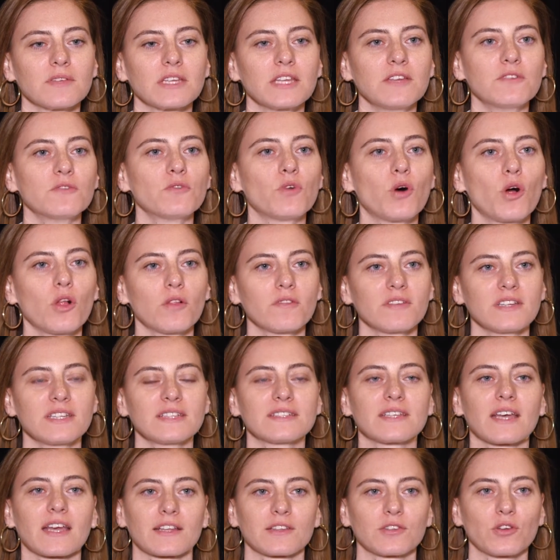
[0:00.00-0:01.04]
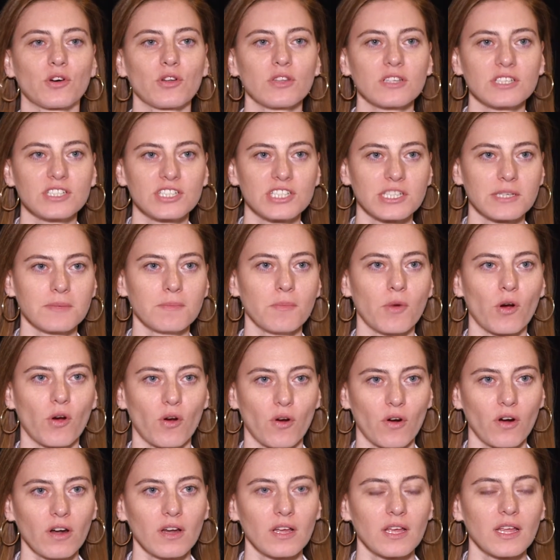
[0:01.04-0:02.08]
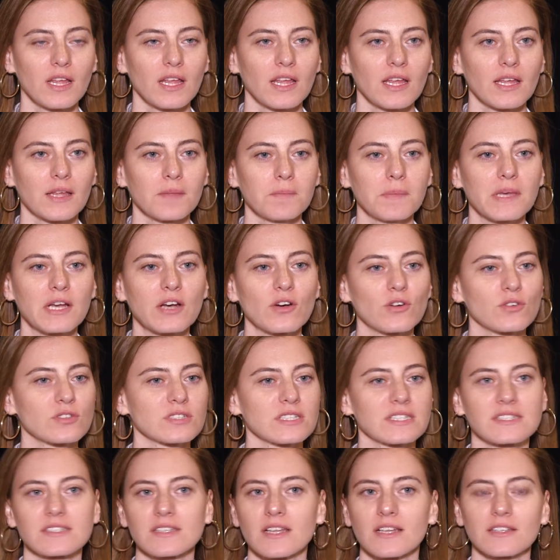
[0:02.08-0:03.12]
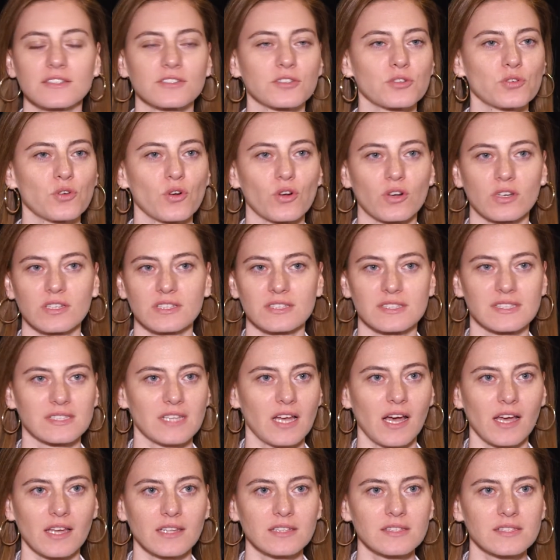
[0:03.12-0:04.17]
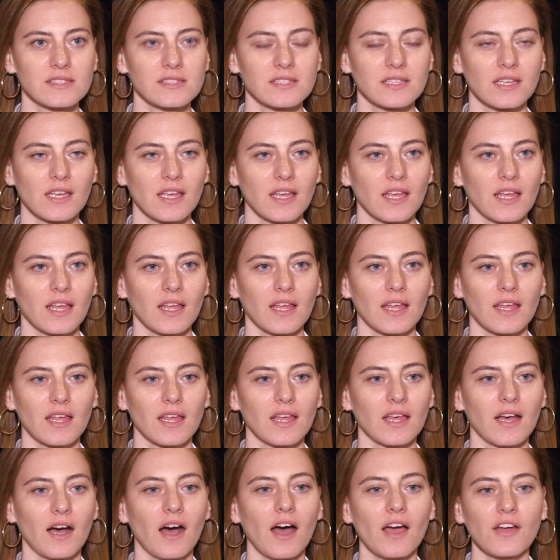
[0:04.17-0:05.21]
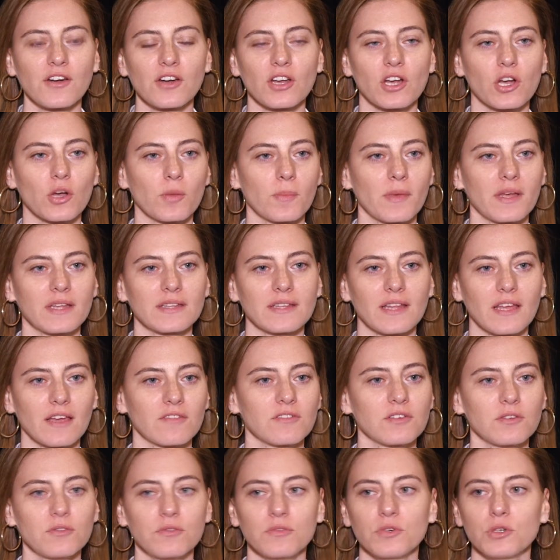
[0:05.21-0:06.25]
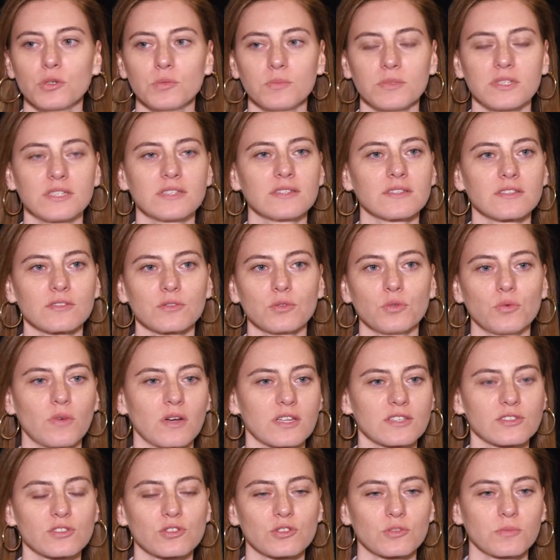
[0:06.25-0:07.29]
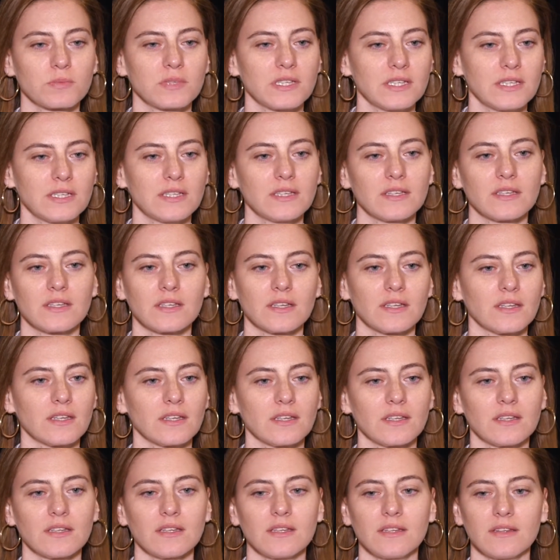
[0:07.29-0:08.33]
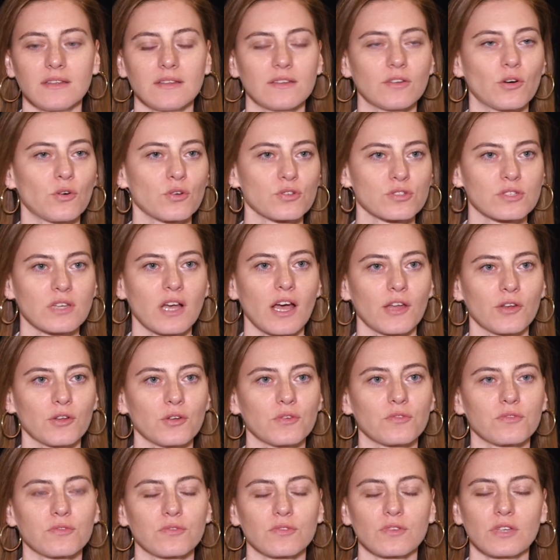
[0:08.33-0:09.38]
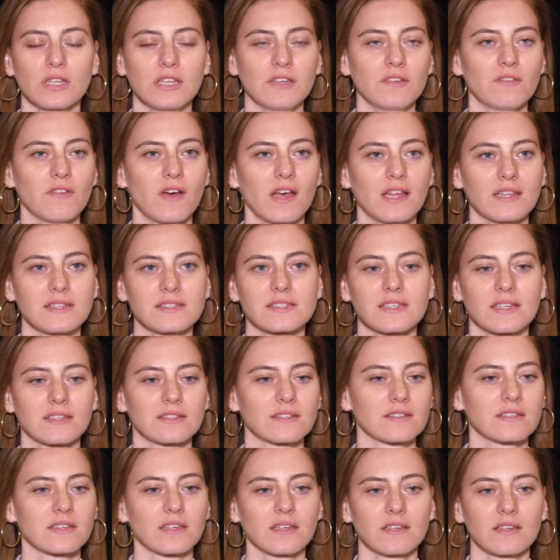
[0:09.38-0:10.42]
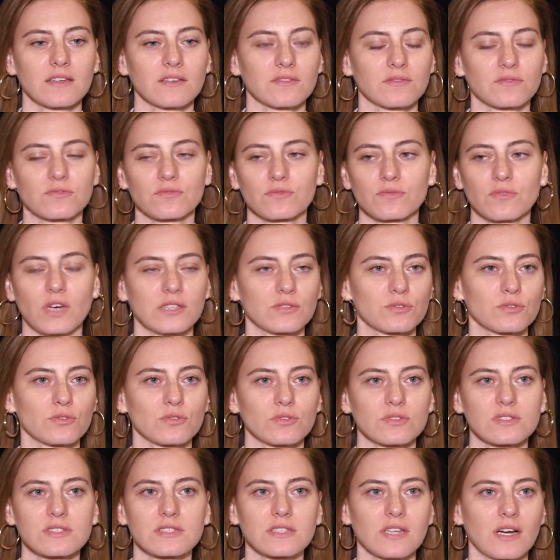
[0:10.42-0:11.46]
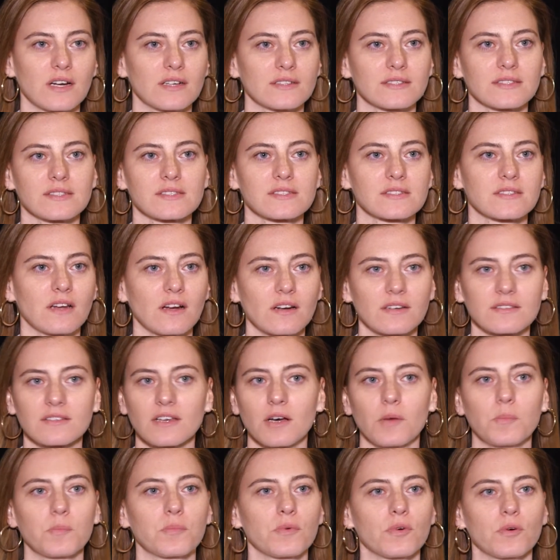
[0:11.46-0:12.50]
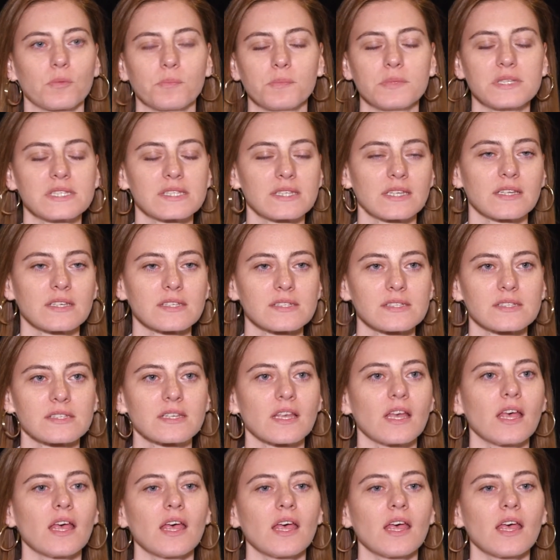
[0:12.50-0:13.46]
involve in technology more, because it's not a rocket science. Uh, I recommend every woman who wants to be uh, in those kind of events and uh, want to start a startup or business